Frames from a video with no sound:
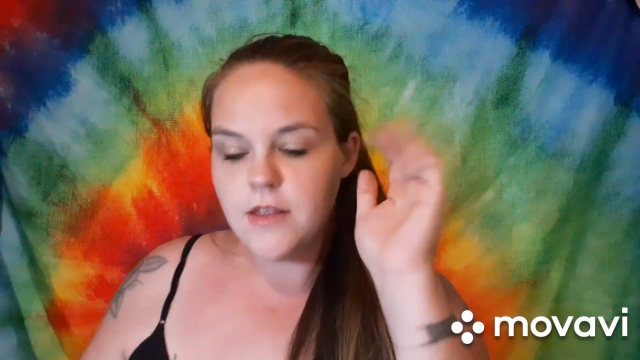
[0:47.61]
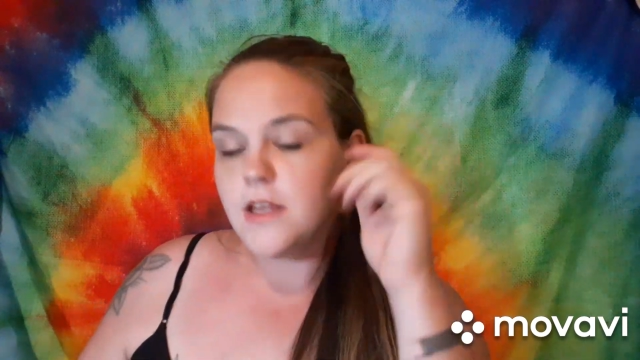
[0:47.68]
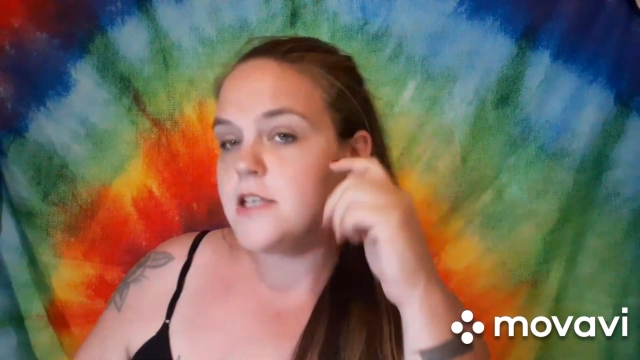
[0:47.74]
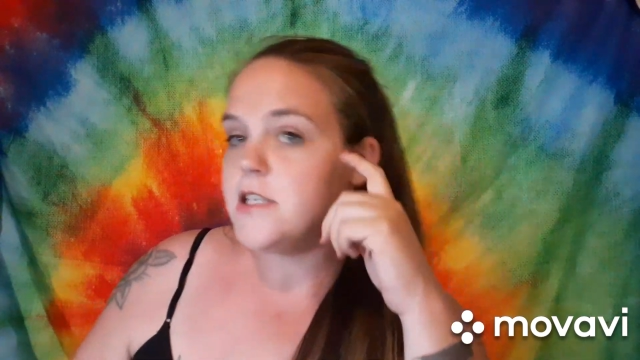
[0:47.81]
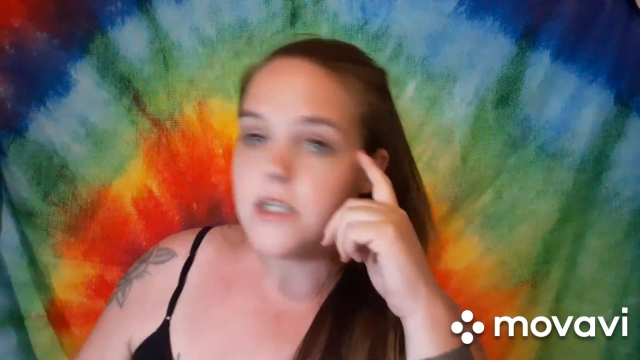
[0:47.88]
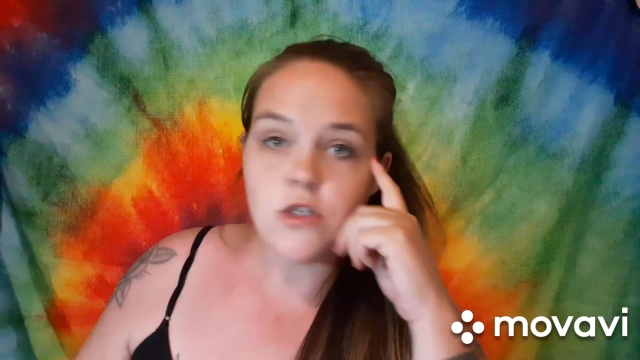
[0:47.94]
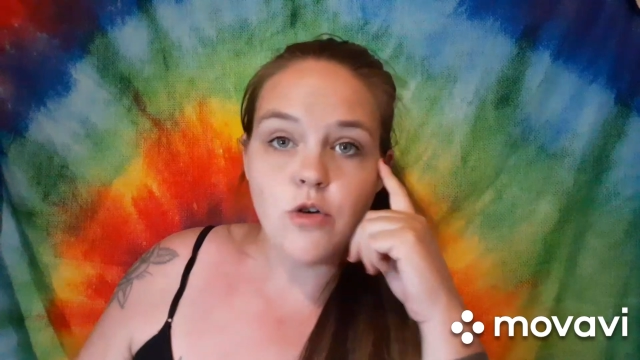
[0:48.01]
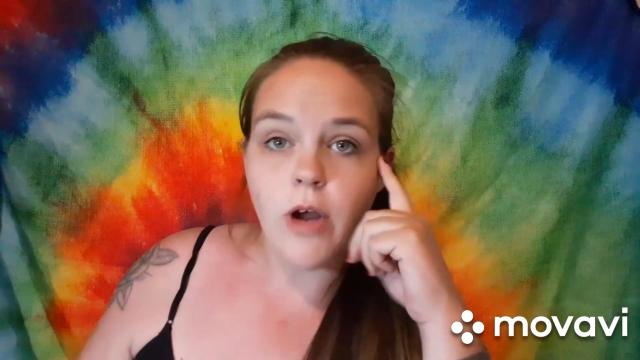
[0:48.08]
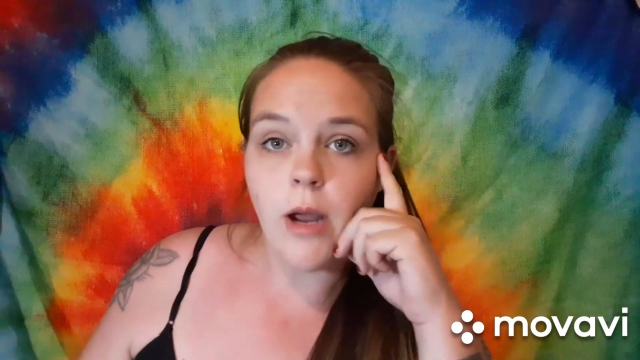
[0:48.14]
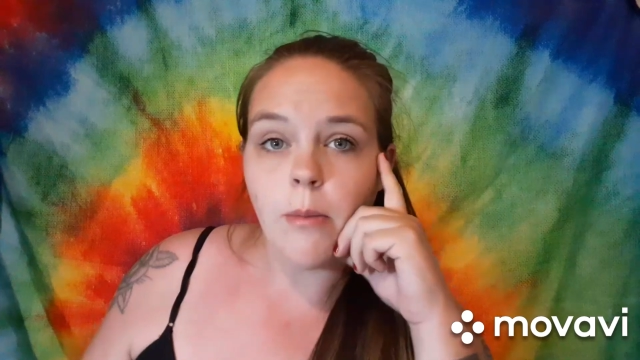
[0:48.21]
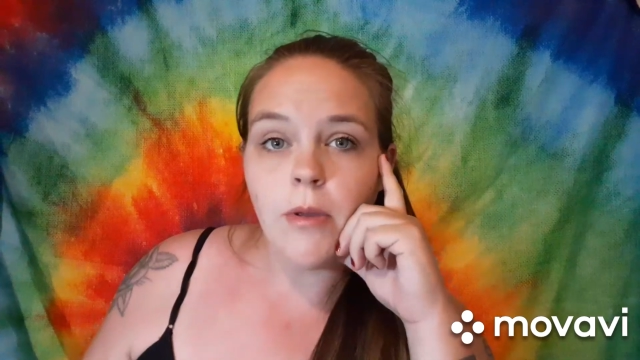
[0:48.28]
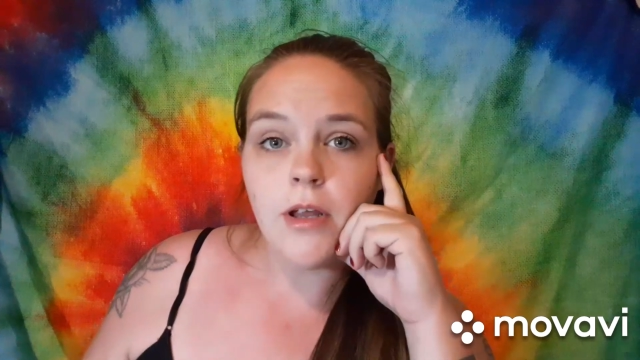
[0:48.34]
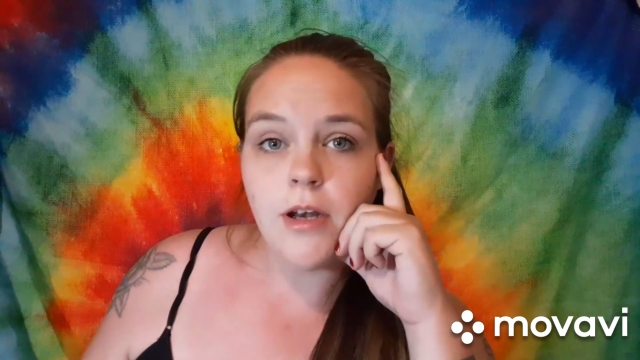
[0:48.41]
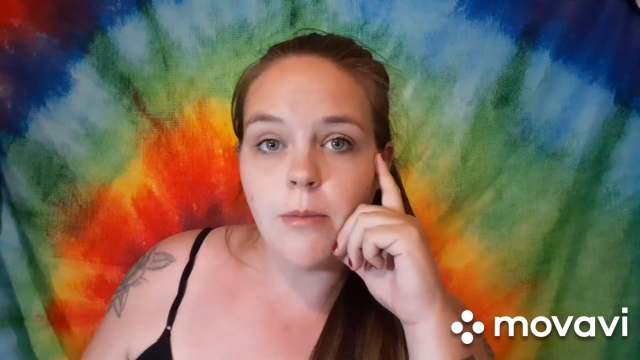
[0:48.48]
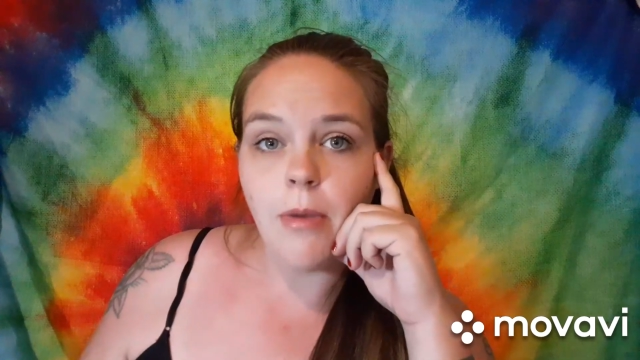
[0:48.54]
This is
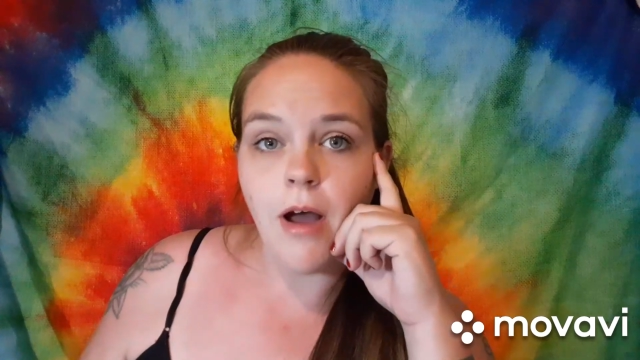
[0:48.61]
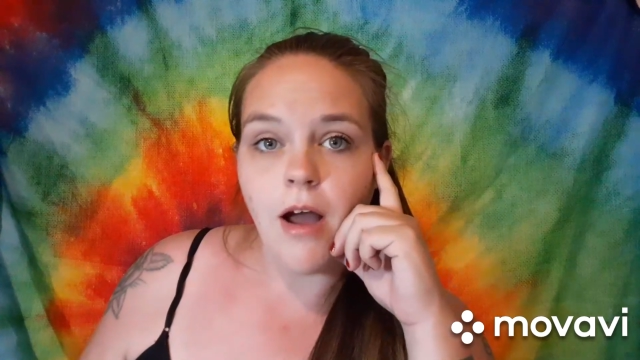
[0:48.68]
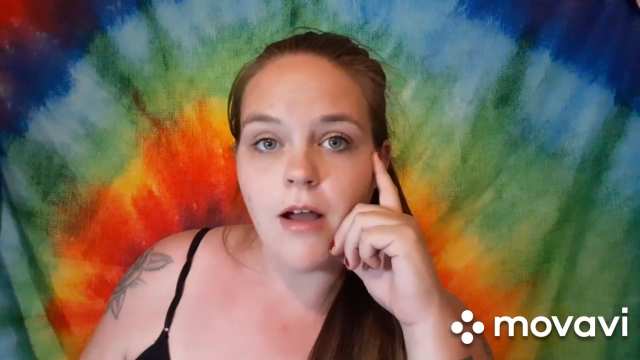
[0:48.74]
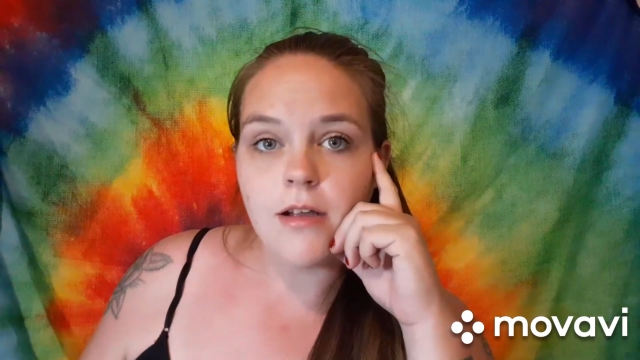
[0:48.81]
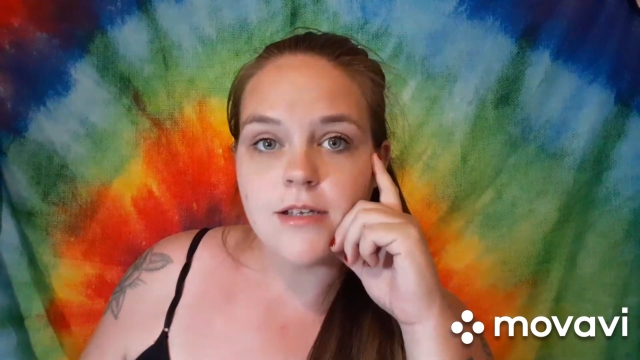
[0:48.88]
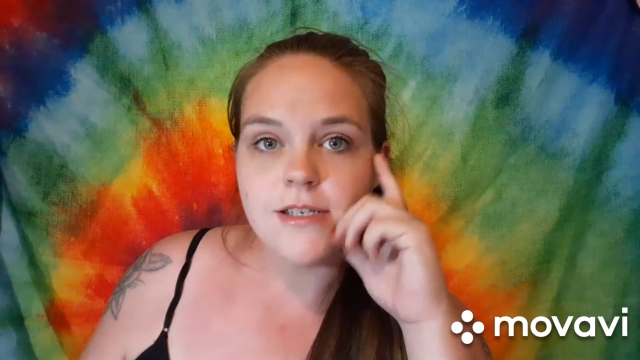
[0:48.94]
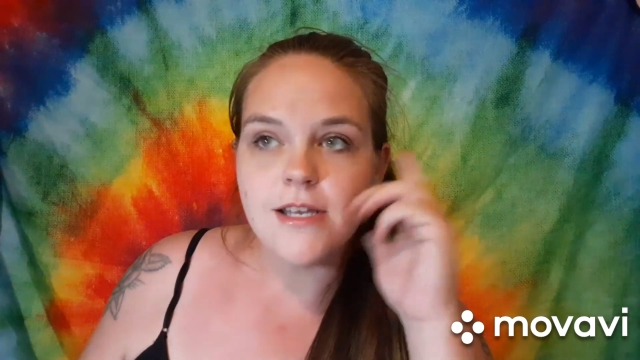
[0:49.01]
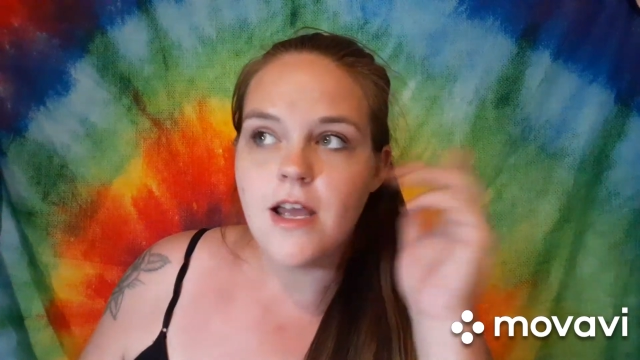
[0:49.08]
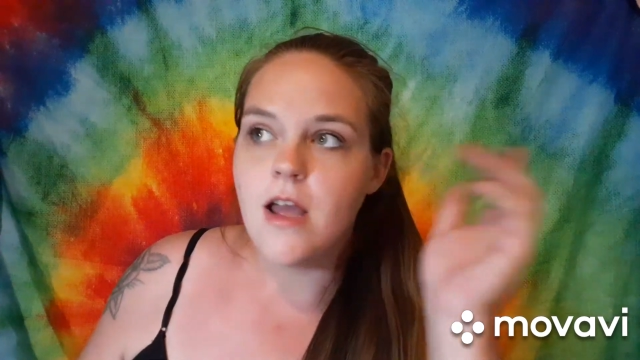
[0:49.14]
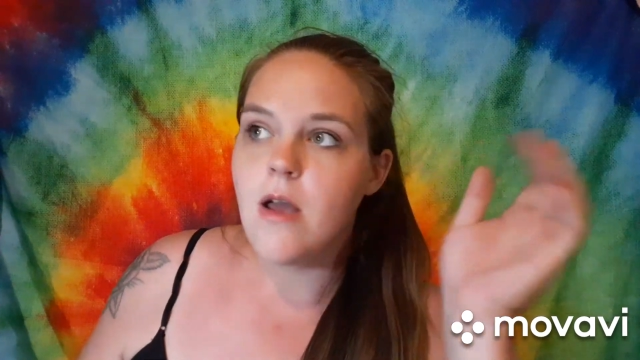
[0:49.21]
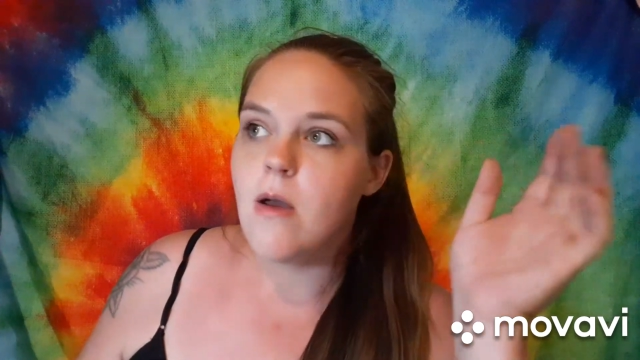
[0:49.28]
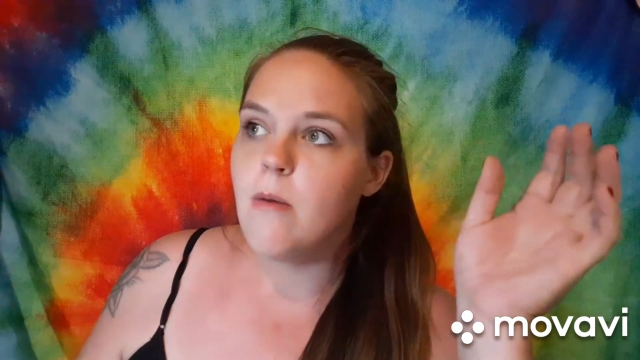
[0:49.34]
Gramma in a box.